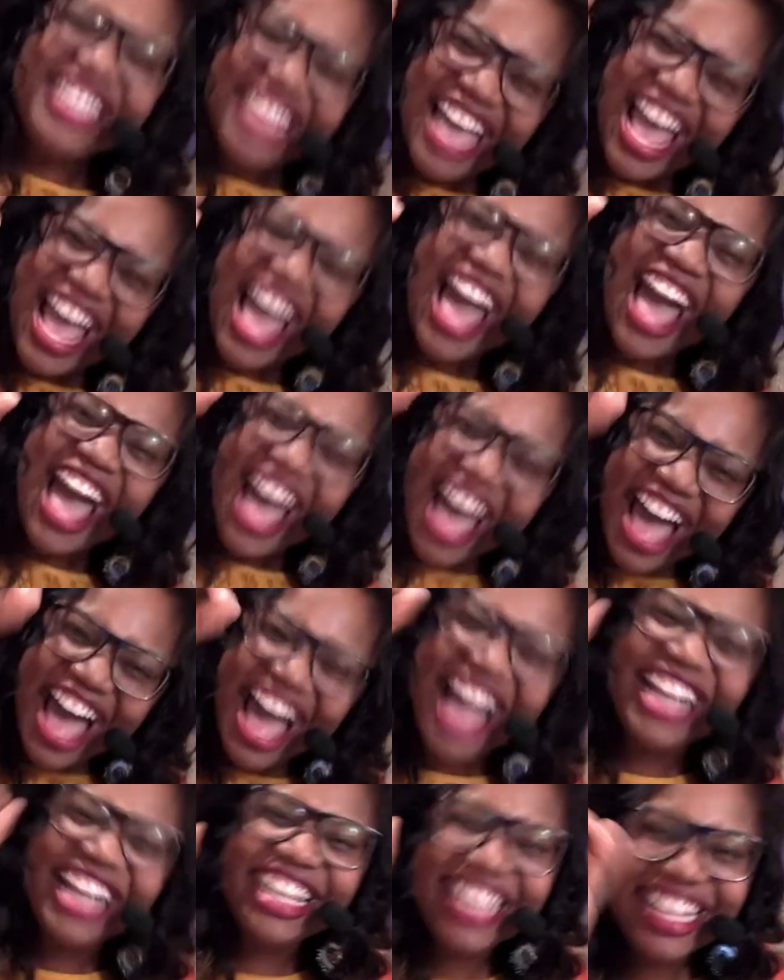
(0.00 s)

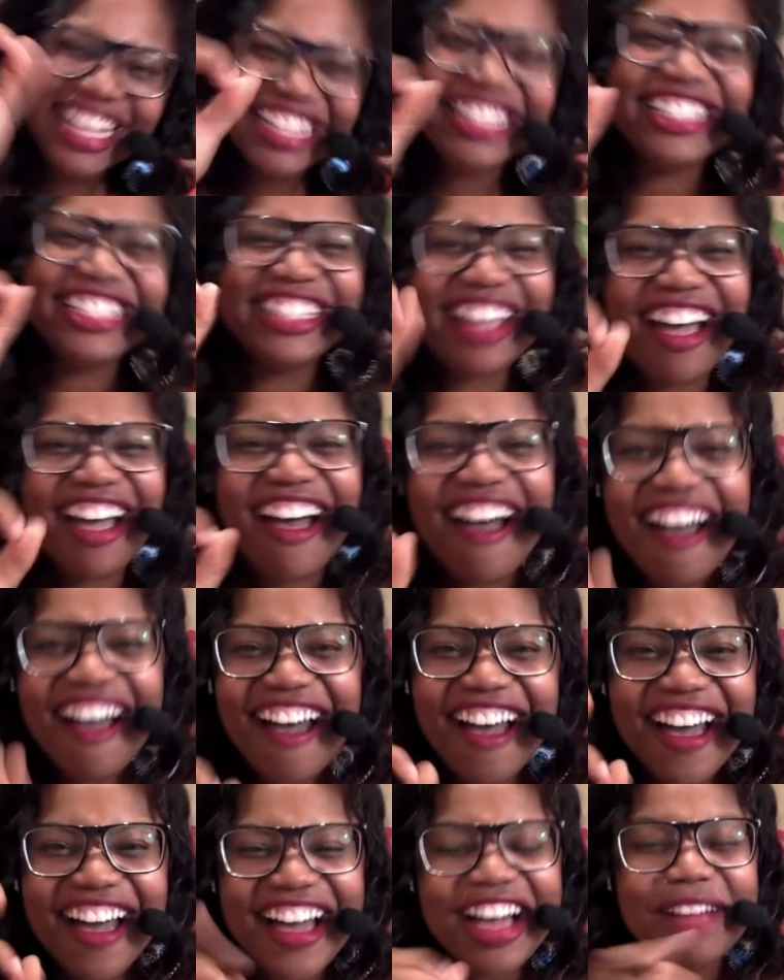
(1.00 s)
yeah, good
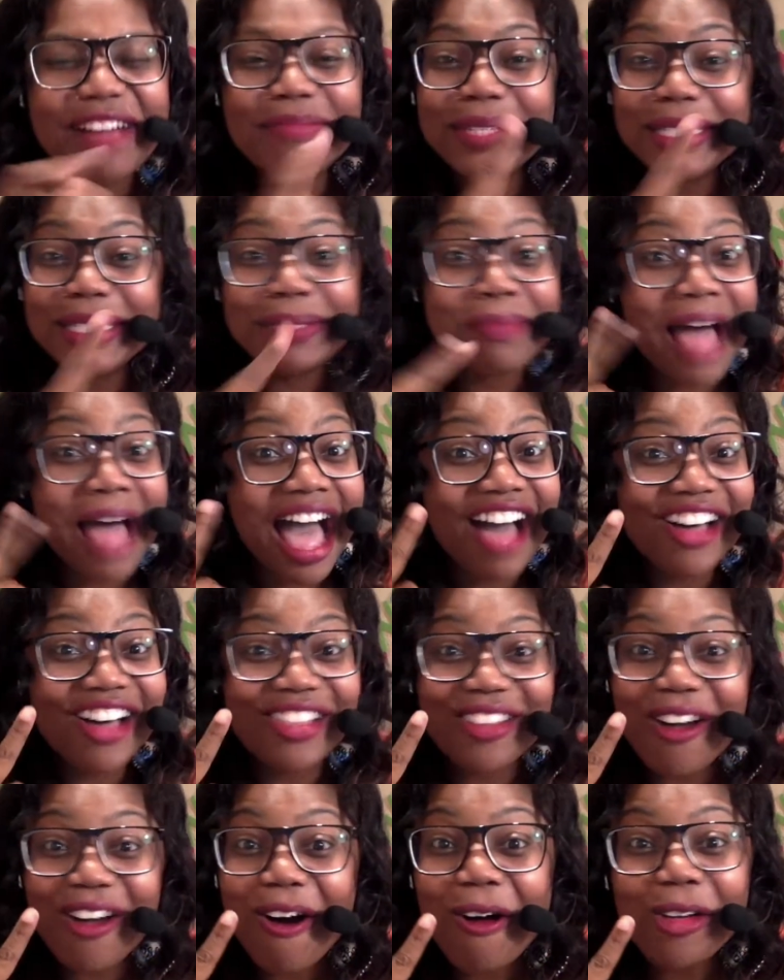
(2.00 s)
job! Smile
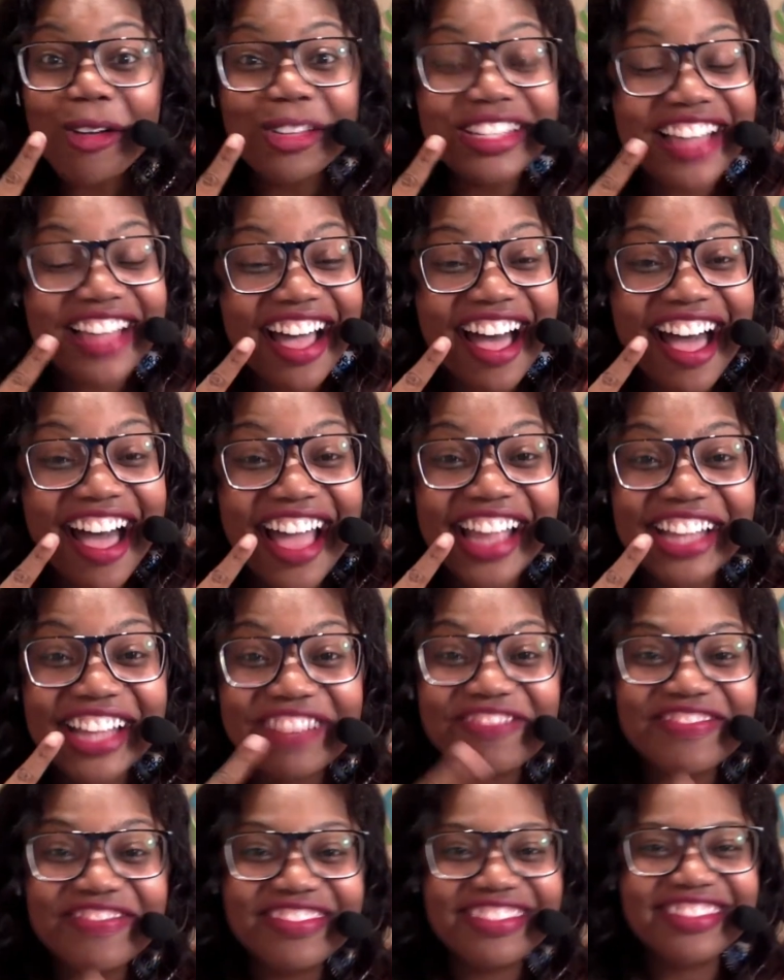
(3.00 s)
the whole
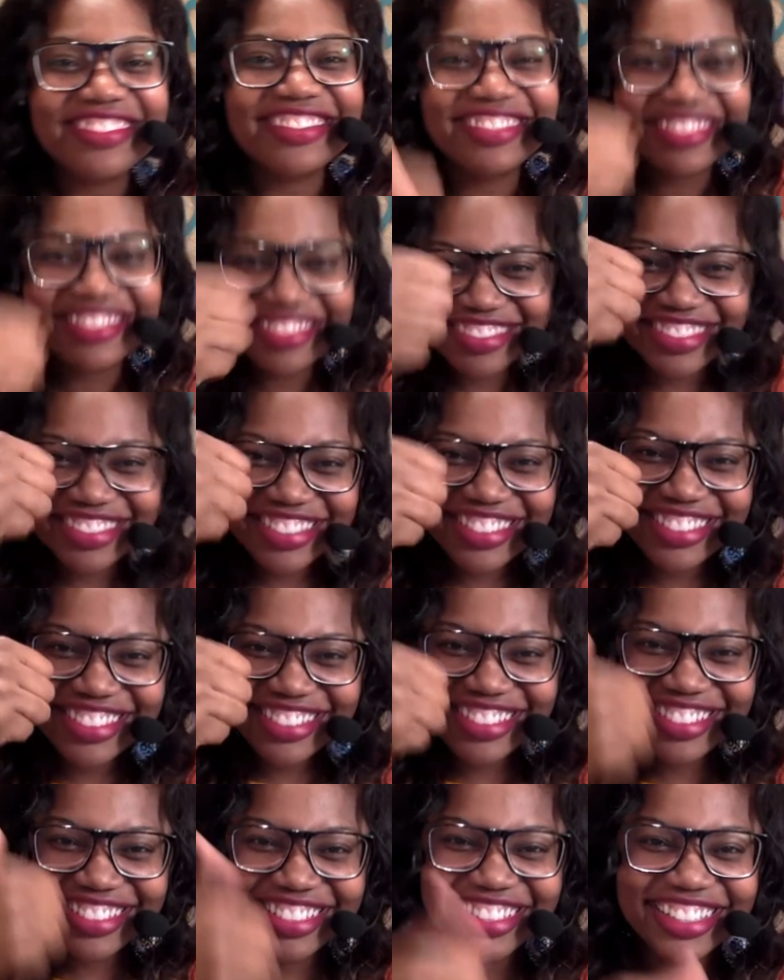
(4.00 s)
time.
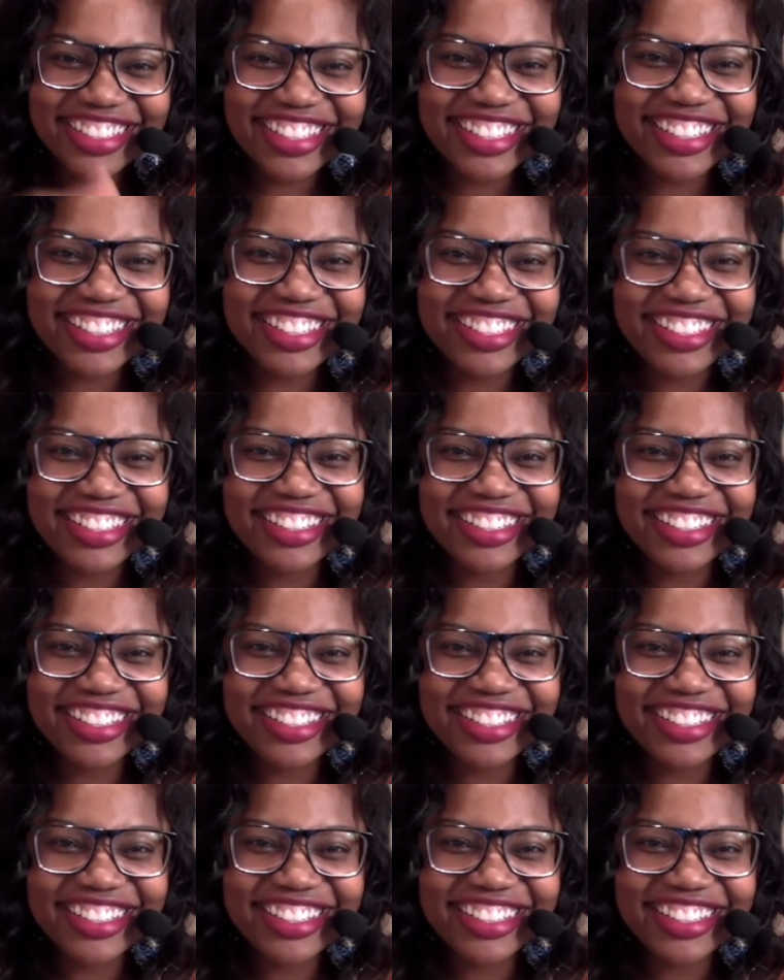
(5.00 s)
Good.